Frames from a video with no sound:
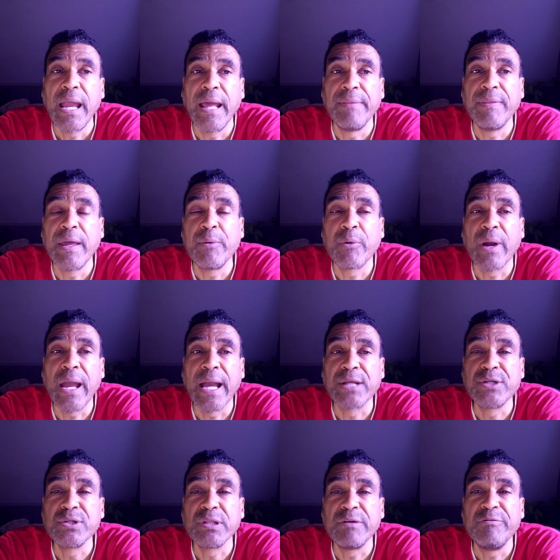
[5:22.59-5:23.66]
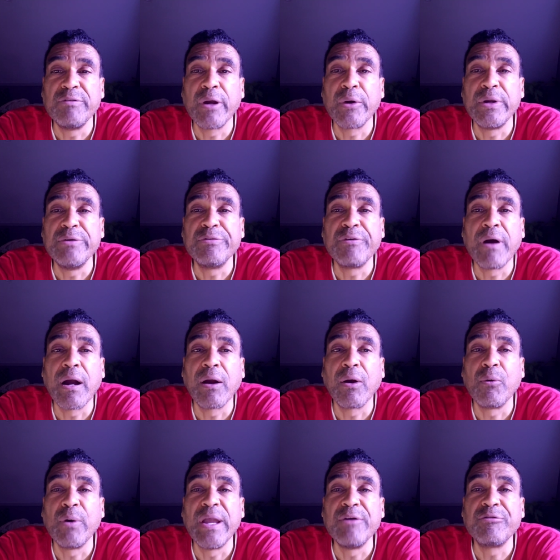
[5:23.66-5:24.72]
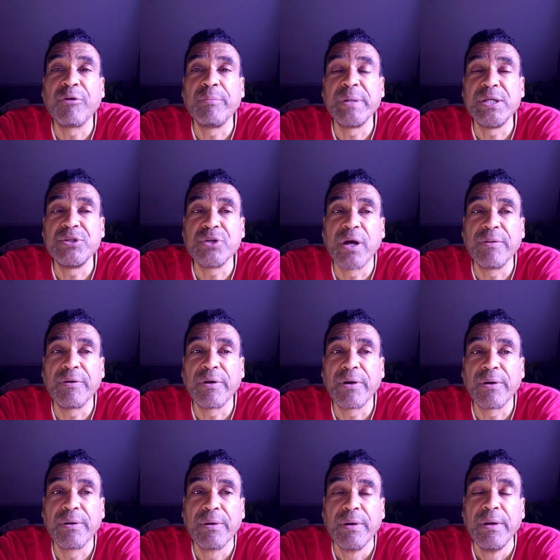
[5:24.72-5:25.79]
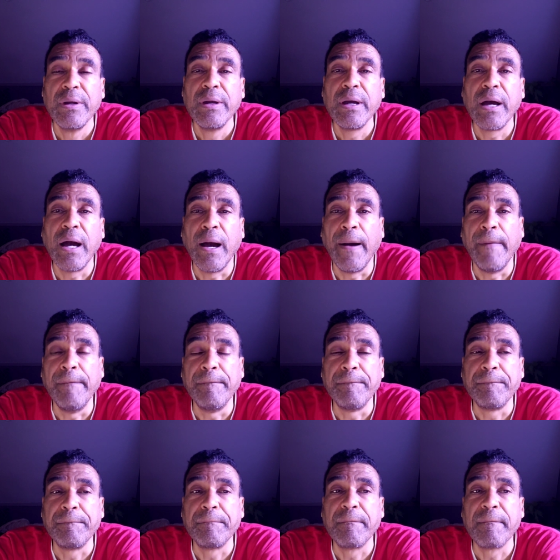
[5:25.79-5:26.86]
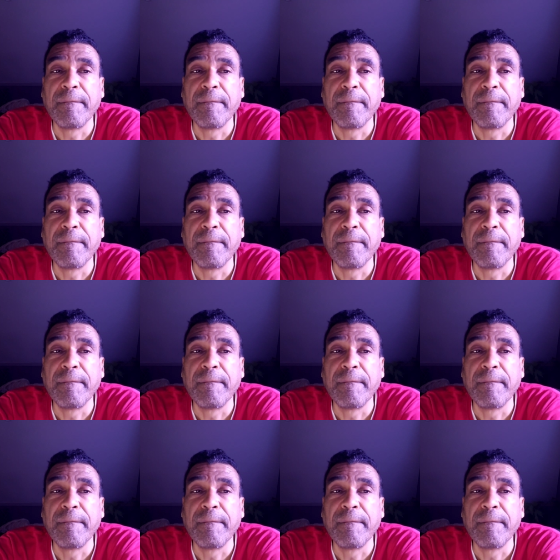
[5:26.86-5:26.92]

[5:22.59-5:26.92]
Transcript: and they were actually very far away from each other. Um,